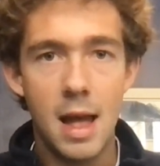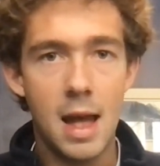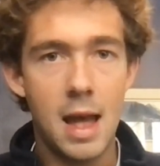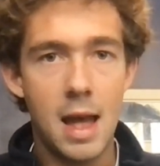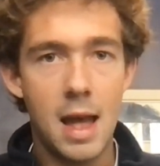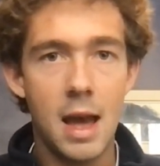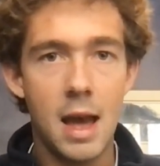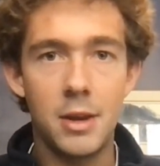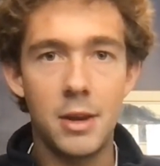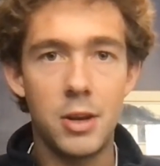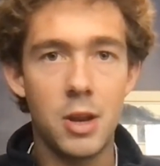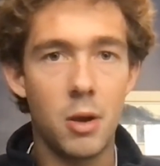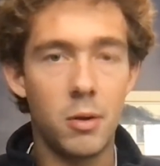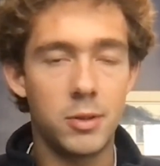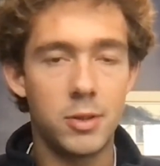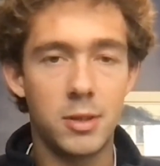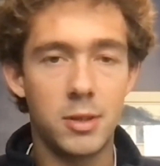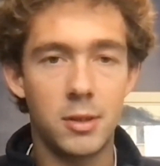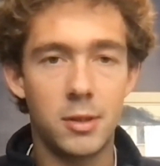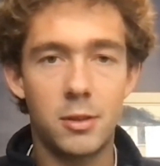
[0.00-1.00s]
and you know
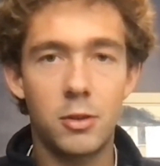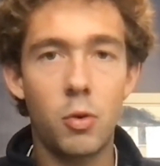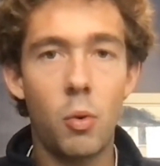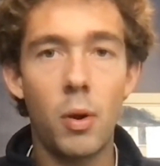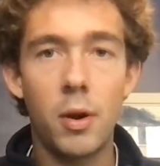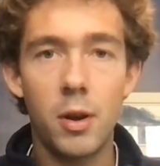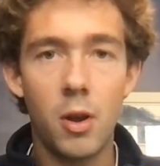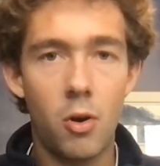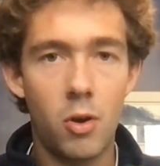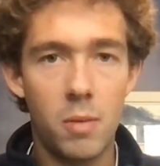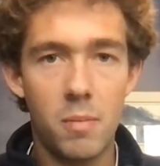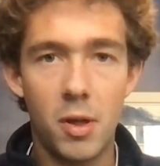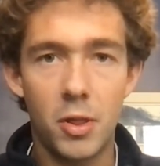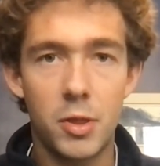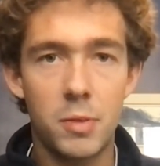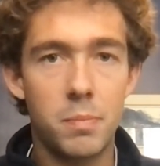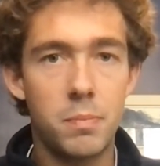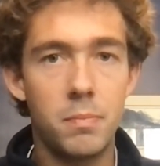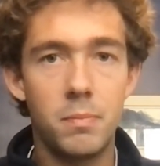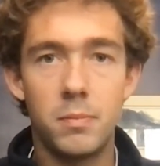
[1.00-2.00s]
it's like $20 a
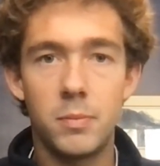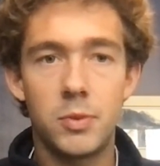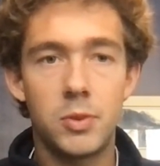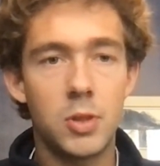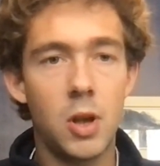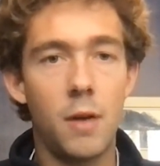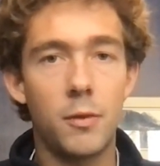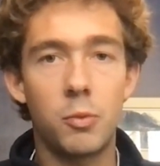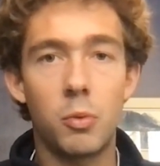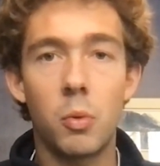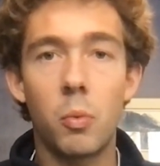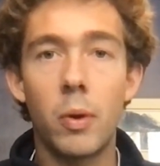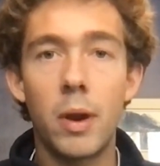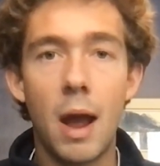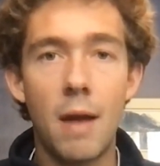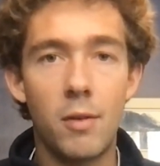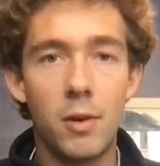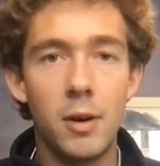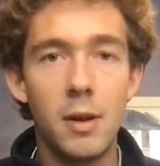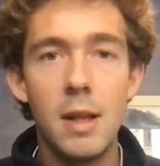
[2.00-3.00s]
month software
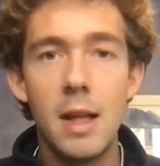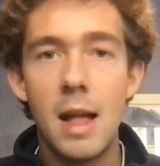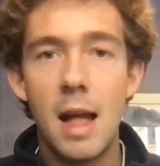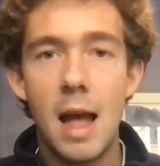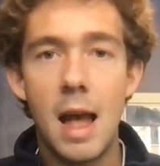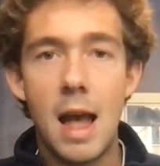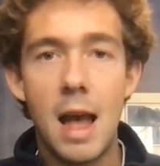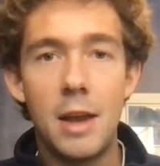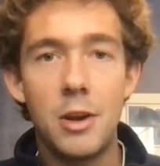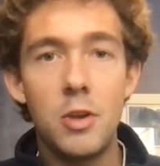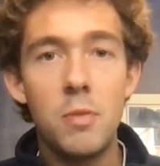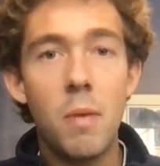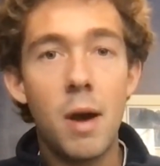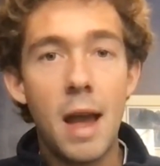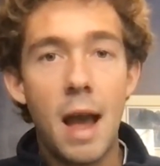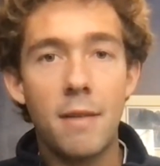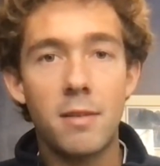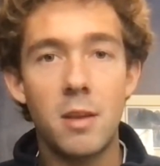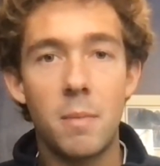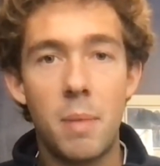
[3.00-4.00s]
whatever and you might
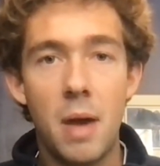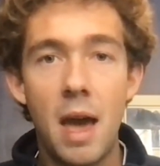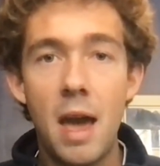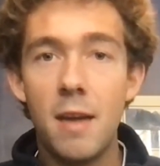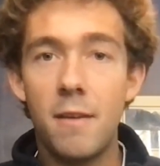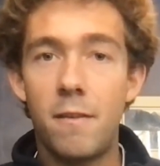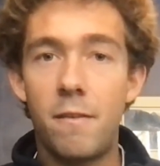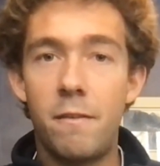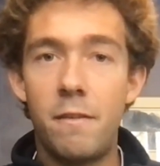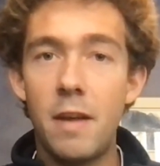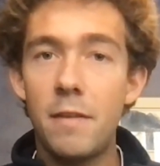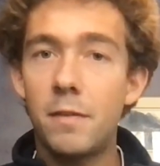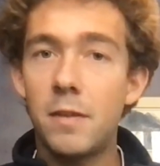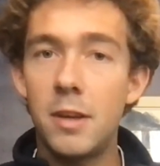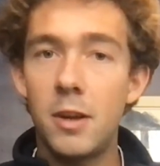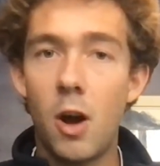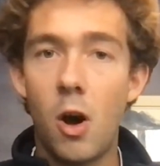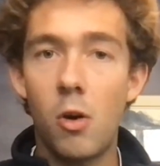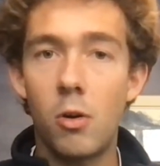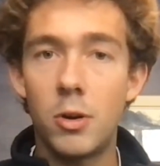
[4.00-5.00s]
have to pay
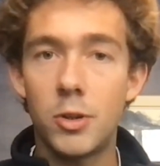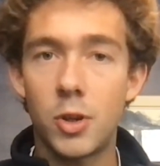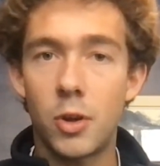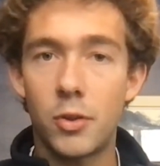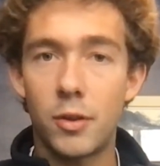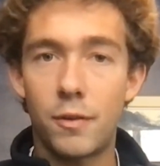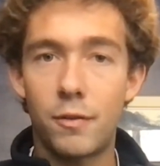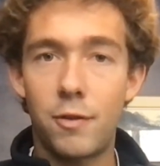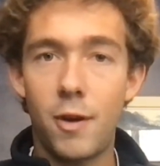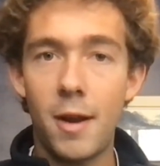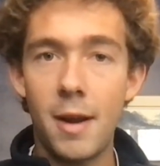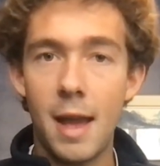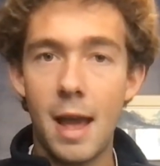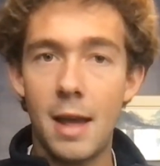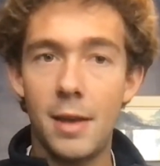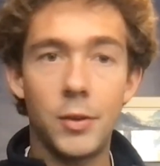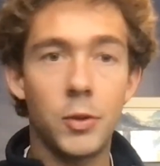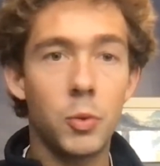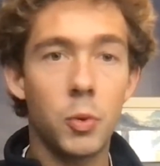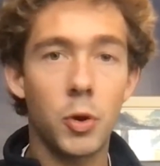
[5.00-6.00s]
$50 on the front
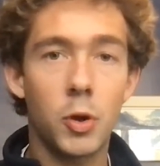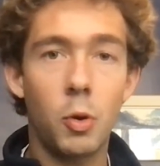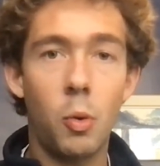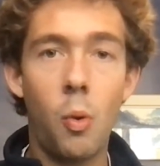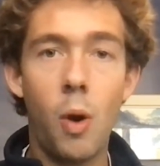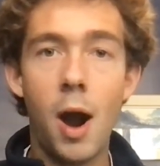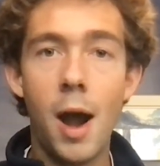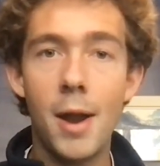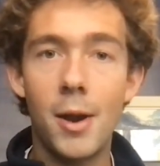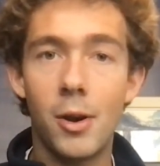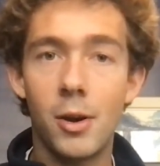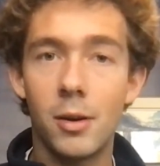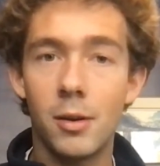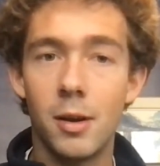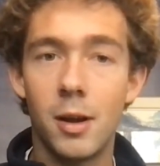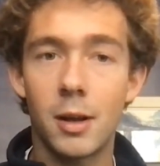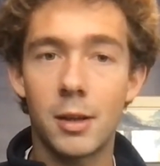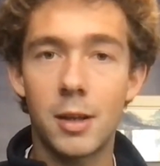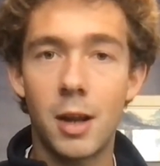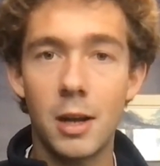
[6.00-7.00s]
end to acquire
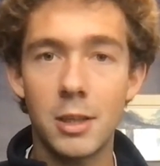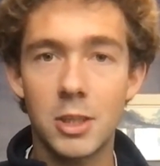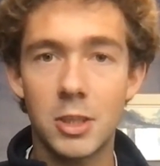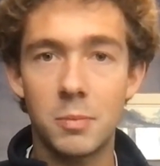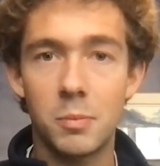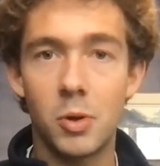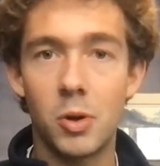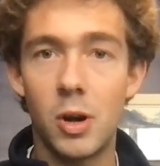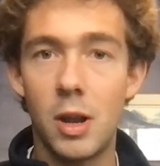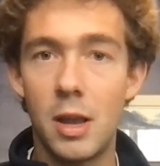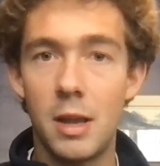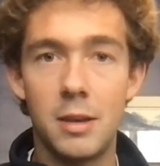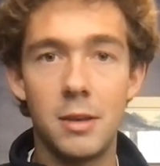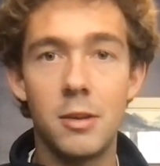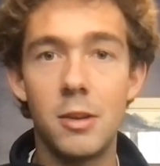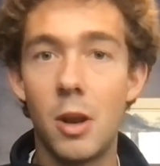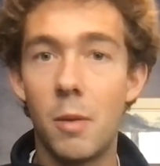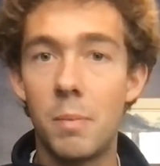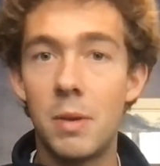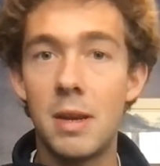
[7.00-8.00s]
a customer
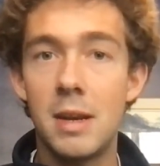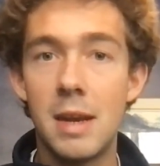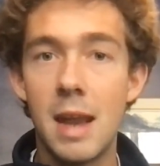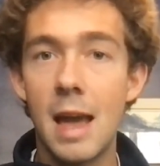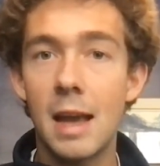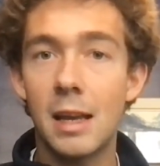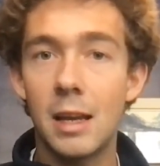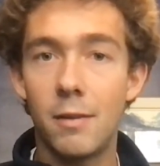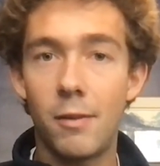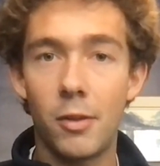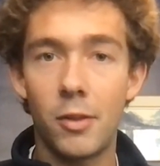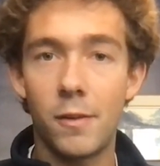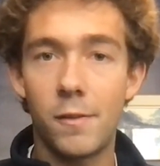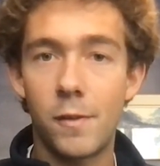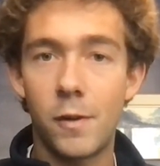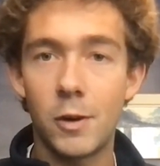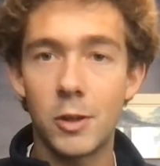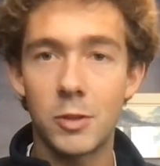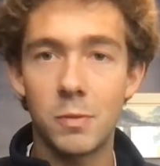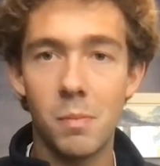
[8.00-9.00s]
and you know be negative on the
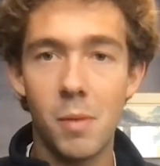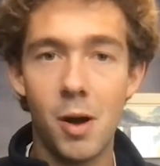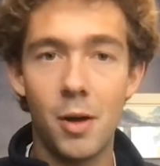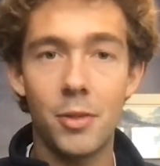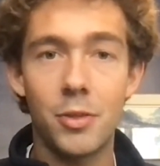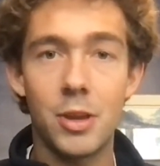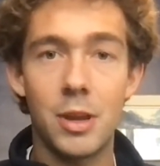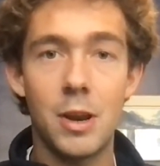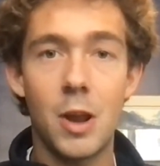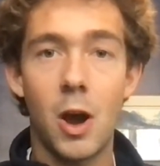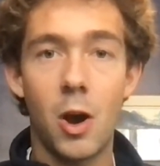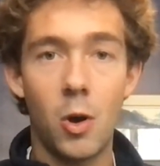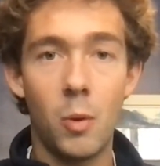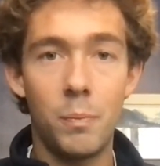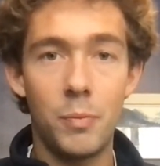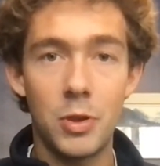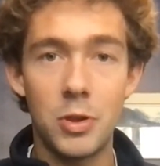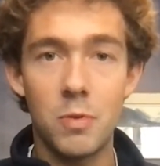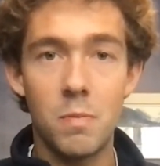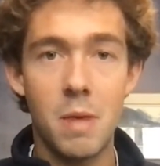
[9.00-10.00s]
first month and
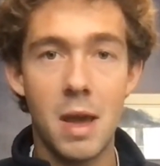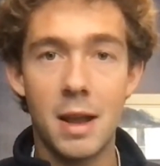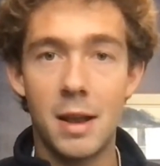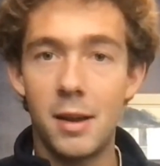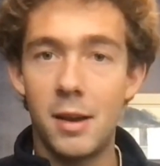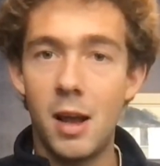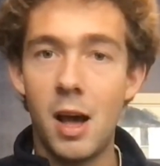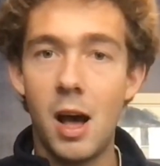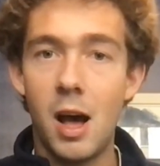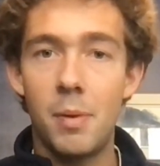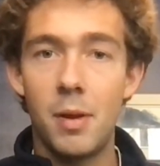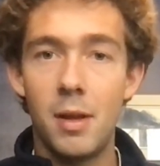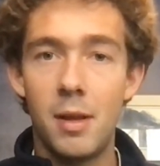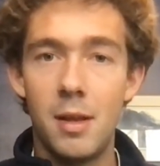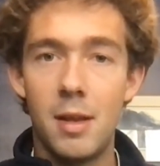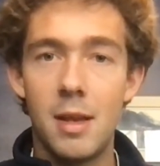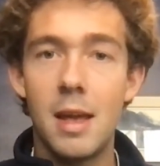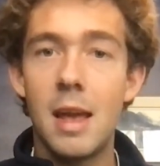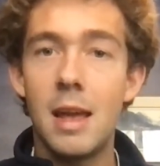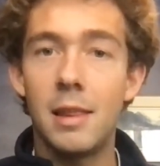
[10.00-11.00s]
hope that you make it up
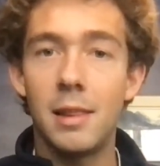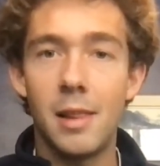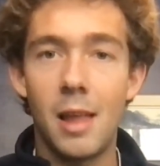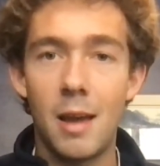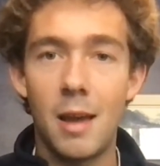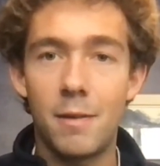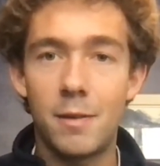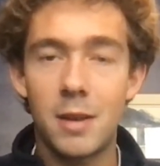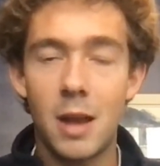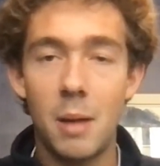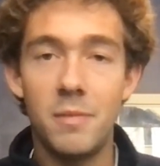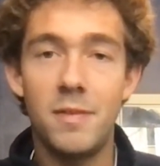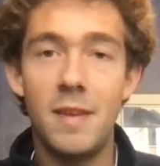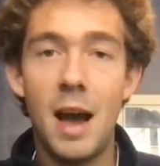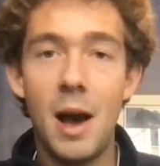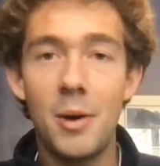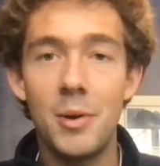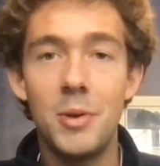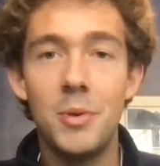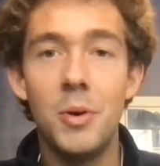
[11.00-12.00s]
in lifetime
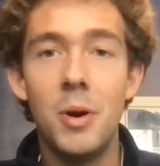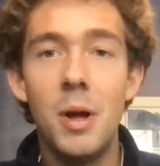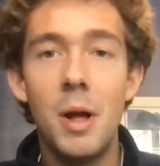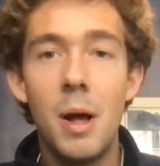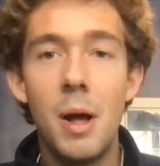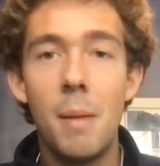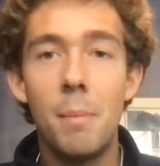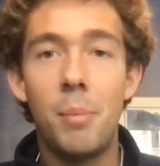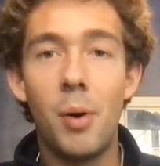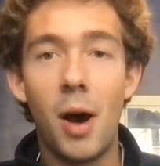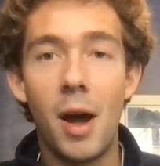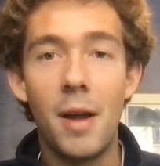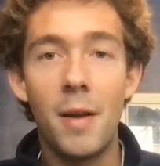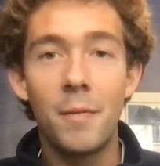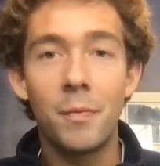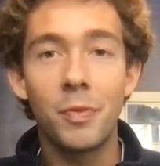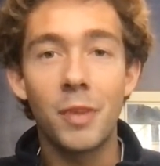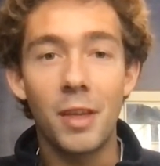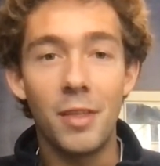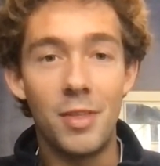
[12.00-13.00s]
value but
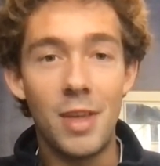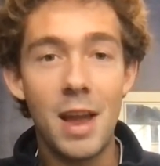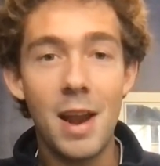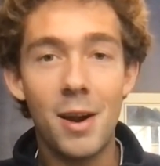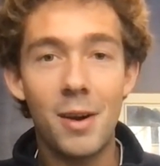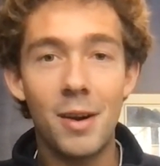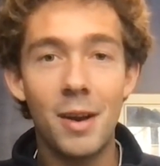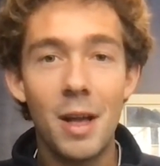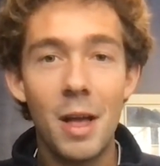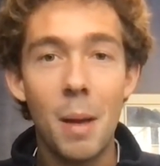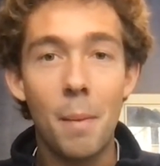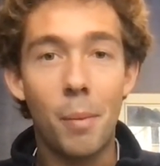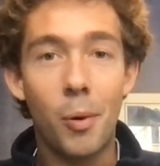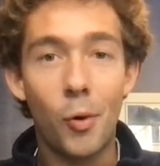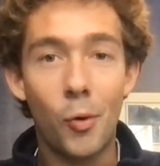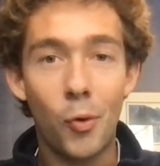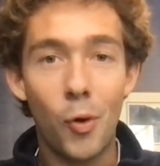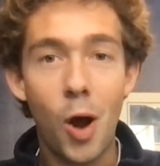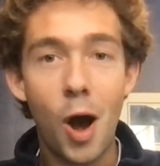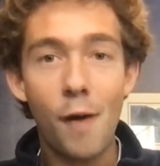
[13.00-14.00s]
they're
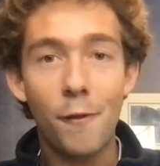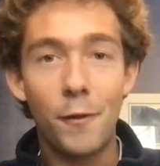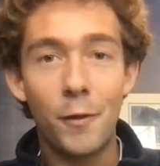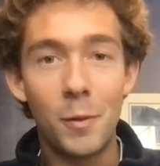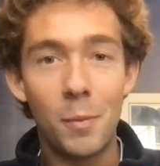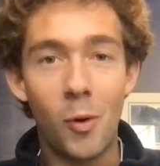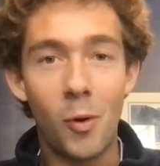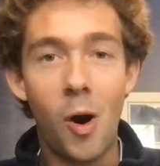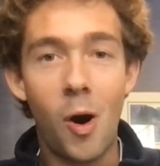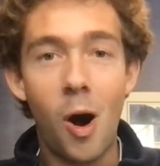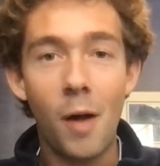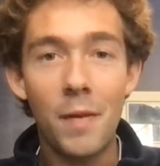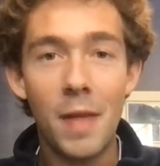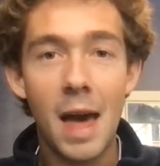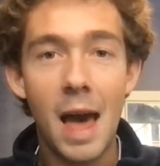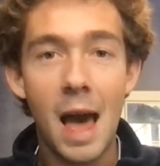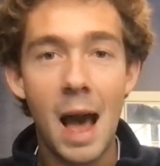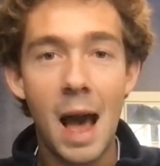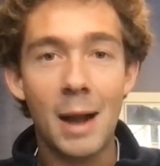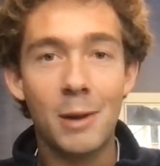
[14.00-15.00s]
profitable on
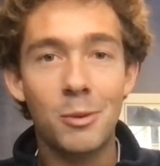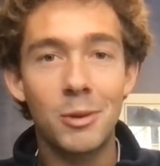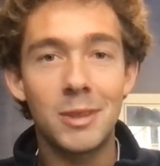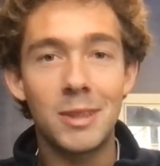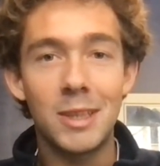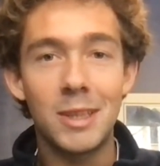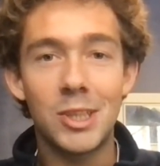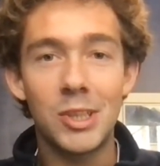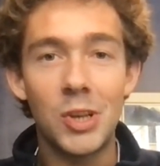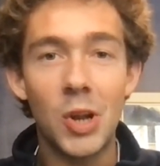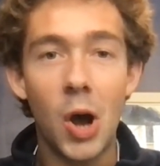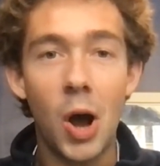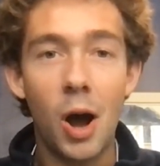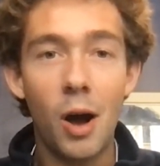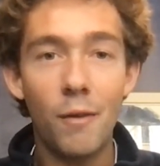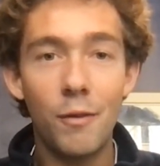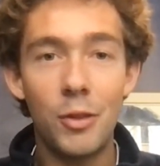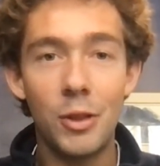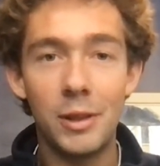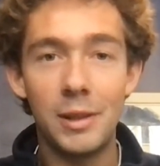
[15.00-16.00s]
the acquisition
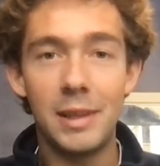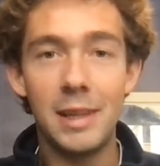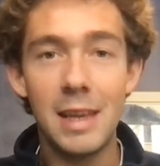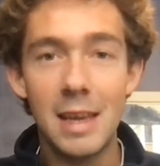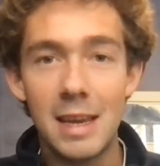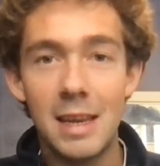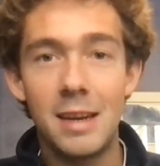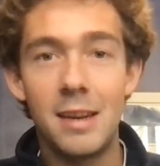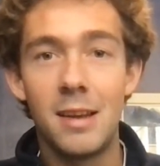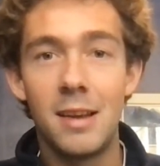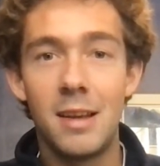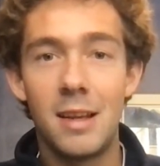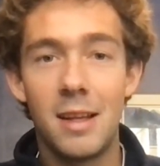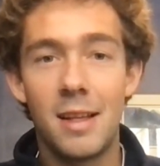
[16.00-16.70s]
of the lead